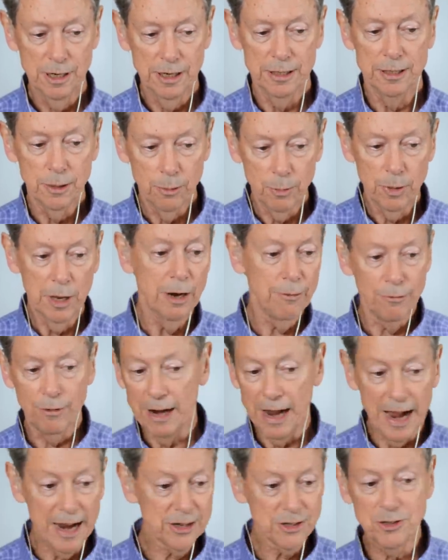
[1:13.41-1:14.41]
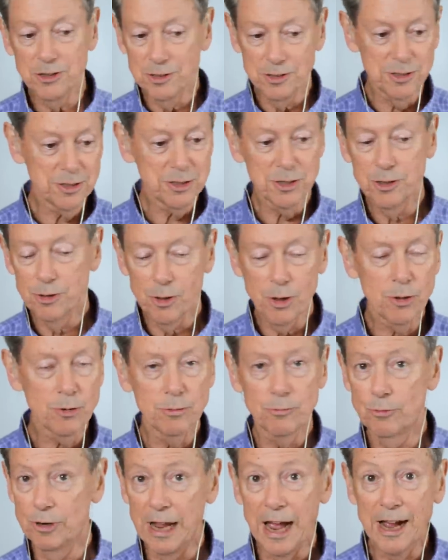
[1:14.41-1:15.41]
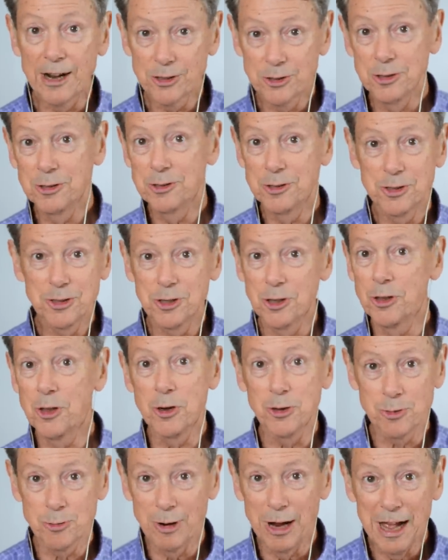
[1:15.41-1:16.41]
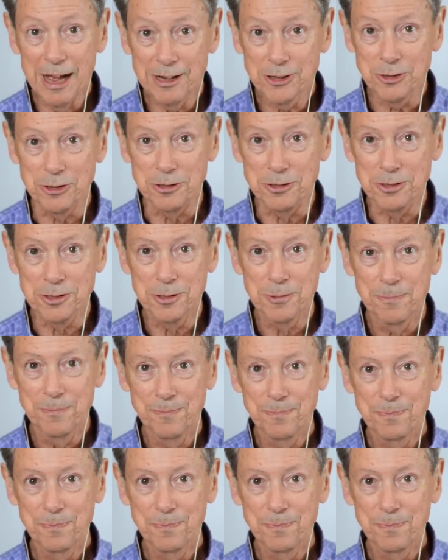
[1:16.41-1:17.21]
and then we have reactions to the, reactions to those reactions.